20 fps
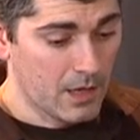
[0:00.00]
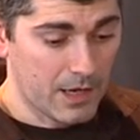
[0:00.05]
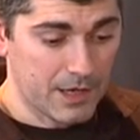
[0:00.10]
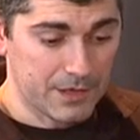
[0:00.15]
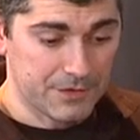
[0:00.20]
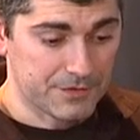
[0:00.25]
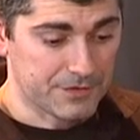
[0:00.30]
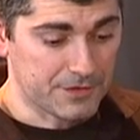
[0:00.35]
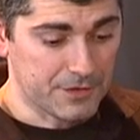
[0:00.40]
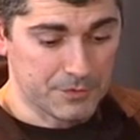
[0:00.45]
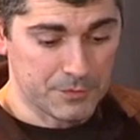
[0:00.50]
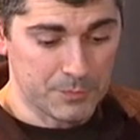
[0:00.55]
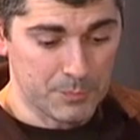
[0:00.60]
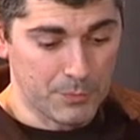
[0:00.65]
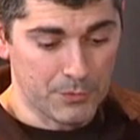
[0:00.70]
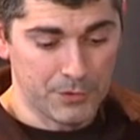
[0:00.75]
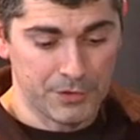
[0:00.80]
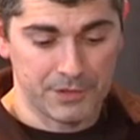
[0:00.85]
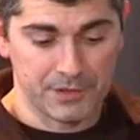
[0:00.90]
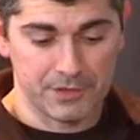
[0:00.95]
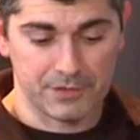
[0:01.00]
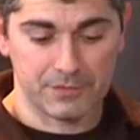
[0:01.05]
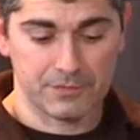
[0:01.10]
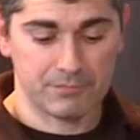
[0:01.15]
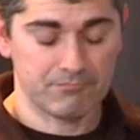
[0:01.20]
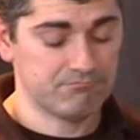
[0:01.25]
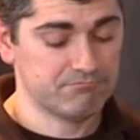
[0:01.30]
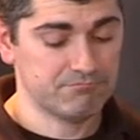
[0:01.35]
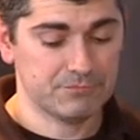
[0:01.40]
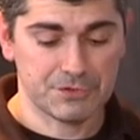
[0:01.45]
At a certain point, as
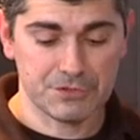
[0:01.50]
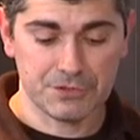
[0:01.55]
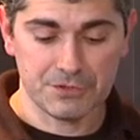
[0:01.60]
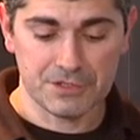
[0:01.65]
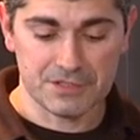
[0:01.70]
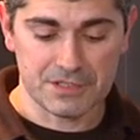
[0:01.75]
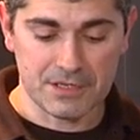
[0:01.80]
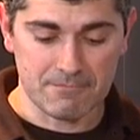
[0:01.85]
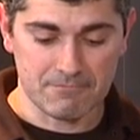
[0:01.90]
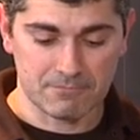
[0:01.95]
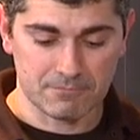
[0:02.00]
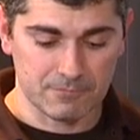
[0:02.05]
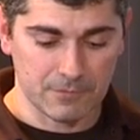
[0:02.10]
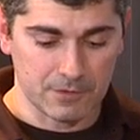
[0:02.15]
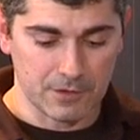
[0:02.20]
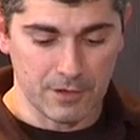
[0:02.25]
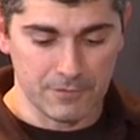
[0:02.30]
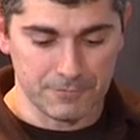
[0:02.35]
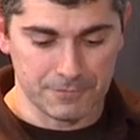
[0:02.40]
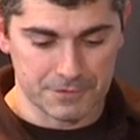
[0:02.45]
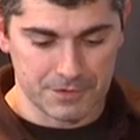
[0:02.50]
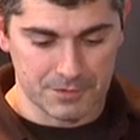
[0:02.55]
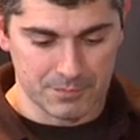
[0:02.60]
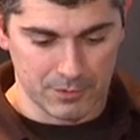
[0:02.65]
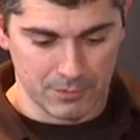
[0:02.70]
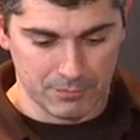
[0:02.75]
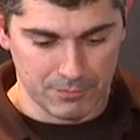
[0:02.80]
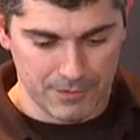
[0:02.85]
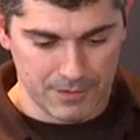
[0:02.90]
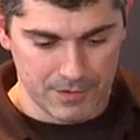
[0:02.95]
soon as I'm
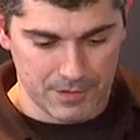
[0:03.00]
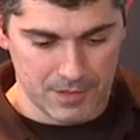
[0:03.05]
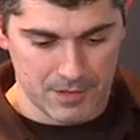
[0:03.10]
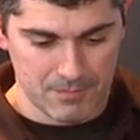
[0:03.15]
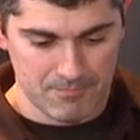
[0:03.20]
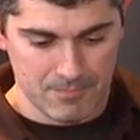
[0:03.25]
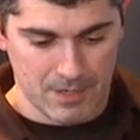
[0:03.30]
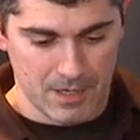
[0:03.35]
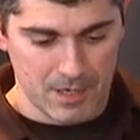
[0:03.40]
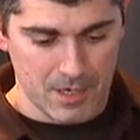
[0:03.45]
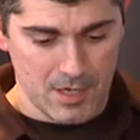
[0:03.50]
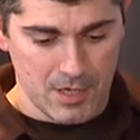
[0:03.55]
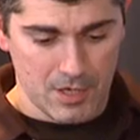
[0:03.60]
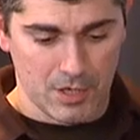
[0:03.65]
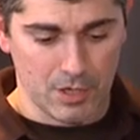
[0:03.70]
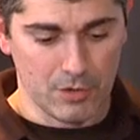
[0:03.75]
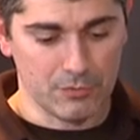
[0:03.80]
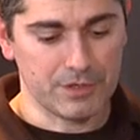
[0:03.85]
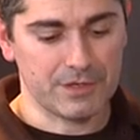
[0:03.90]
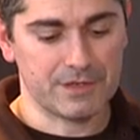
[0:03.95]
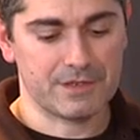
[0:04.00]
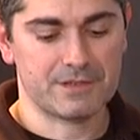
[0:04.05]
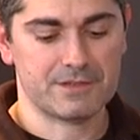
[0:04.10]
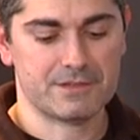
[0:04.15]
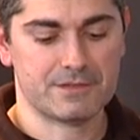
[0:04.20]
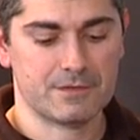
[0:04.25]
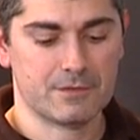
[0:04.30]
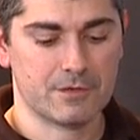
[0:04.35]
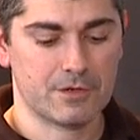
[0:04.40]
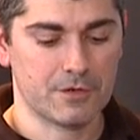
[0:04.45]
comfortable with the
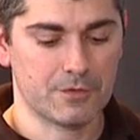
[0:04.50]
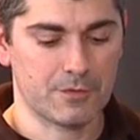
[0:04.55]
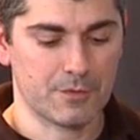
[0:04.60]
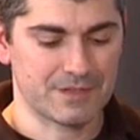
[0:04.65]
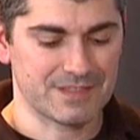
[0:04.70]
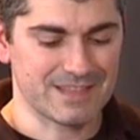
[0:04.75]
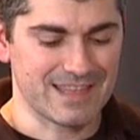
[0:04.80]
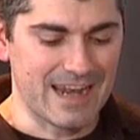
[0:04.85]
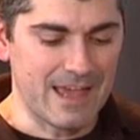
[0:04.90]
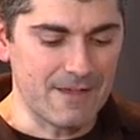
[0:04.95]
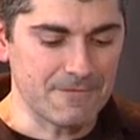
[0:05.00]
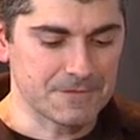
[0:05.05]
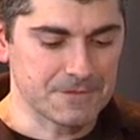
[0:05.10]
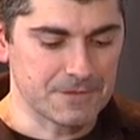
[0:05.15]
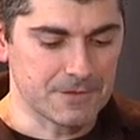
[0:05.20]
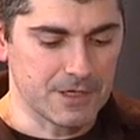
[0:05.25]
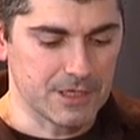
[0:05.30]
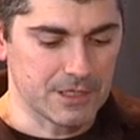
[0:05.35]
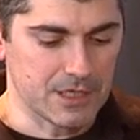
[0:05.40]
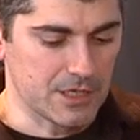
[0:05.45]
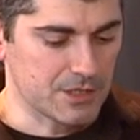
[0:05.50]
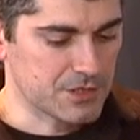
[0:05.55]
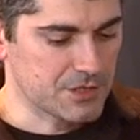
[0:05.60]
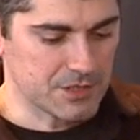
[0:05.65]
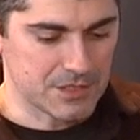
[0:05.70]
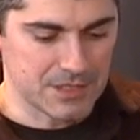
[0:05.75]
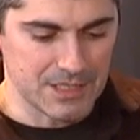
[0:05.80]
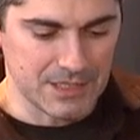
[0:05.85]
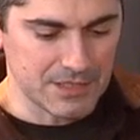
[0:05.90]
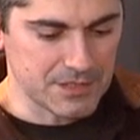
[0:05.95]
codecs that I've tried, I
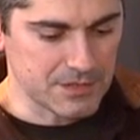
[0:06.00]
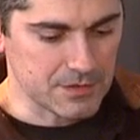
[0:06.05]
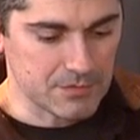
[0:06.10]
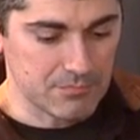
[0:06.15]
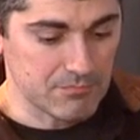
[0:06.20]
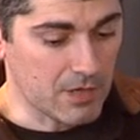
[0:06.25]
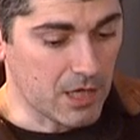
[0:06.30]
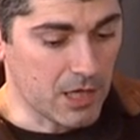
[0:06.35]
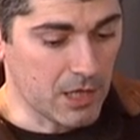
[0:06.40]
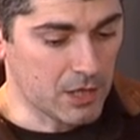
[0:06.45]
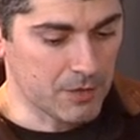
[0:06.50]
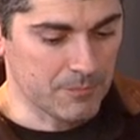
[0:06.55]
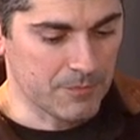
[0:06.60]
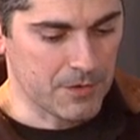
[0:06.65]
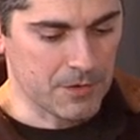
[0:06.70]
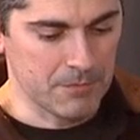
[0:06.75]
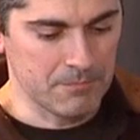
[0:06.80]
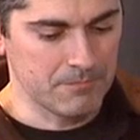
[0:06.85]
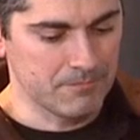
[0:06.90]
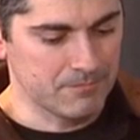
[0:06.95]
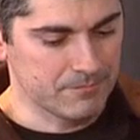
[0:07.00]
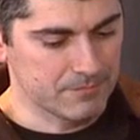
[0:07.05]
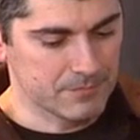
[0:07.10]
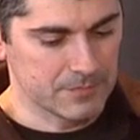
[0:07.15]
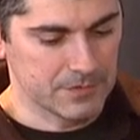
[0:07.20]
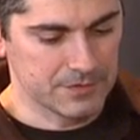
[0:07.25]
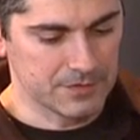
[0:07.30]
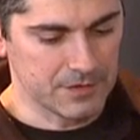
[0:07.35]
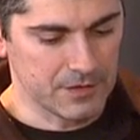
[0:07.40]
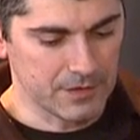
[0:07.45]
just need to arm them
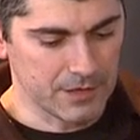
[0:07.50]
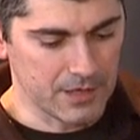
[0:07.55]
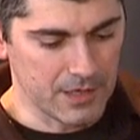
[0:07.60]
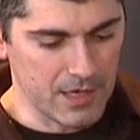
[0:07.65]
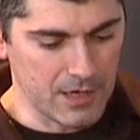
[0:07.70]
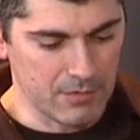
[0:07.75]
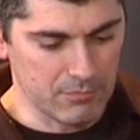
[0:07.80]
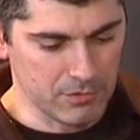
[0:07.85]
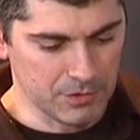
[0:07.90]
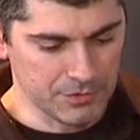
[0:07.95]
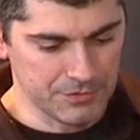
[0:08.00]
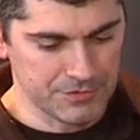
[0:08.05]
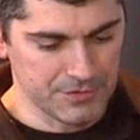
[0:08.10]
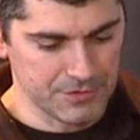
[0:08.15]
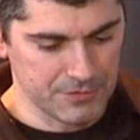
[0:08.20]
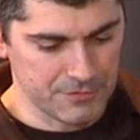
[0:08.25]
and say, okay, I want to